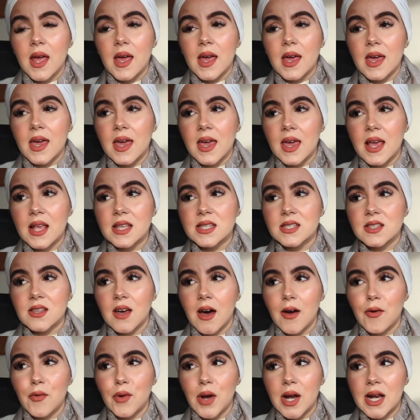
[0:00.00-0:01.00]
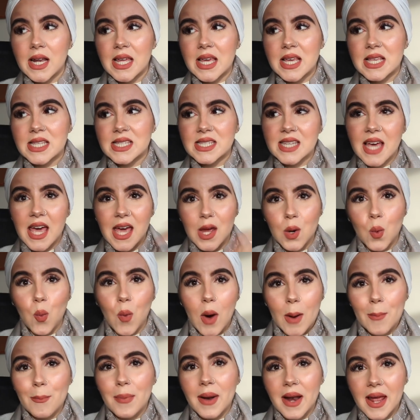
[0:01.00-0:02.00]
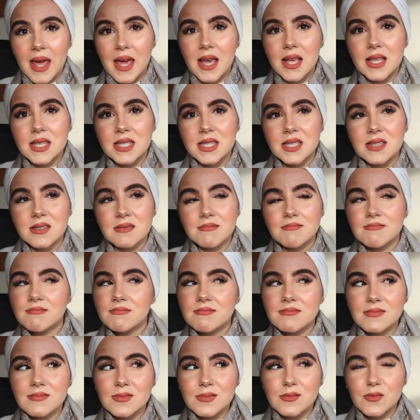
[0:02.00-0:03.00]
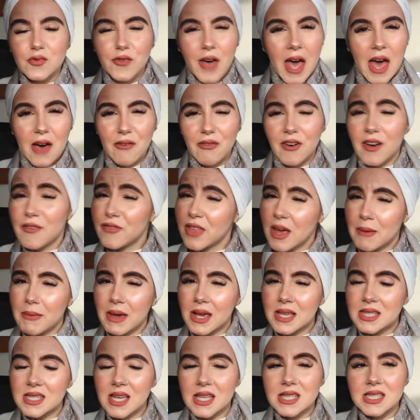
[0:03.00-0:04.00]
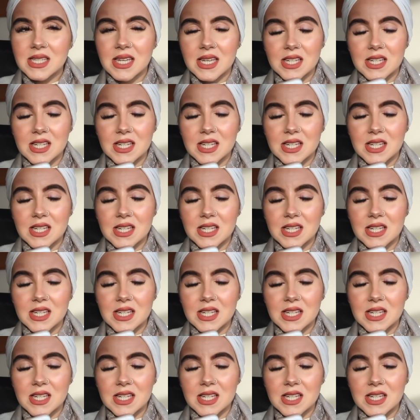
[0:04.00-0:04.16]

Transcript: he's not really set in one place forever, if that makes sense.